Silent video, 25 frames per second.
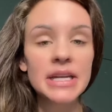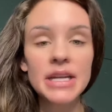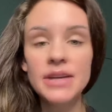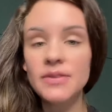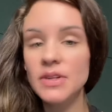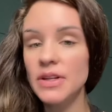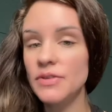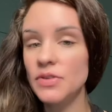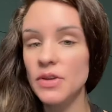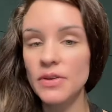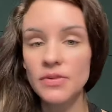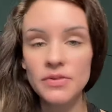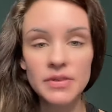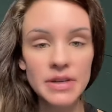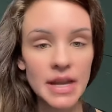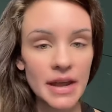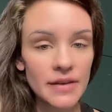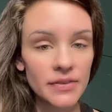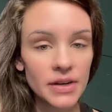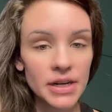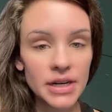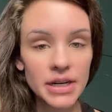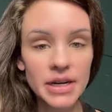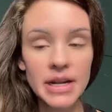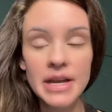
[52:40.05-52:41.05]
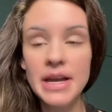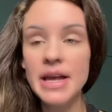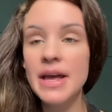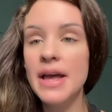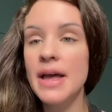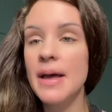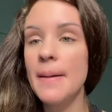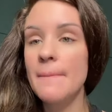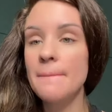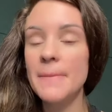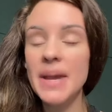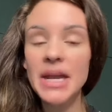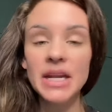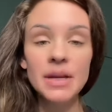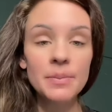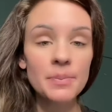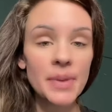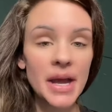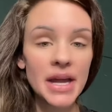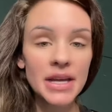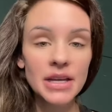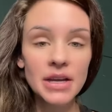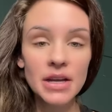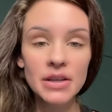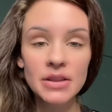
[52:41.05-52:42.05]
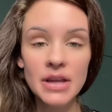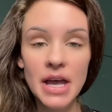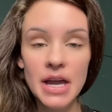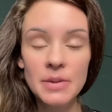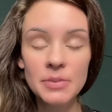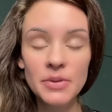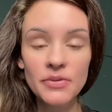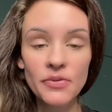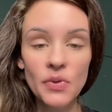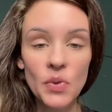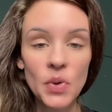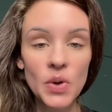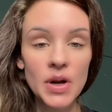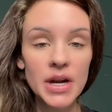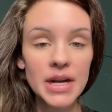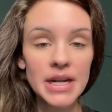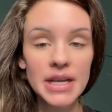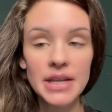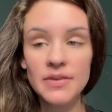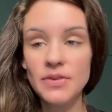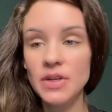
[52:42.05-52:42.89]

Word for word: even if you've never made a penny online before,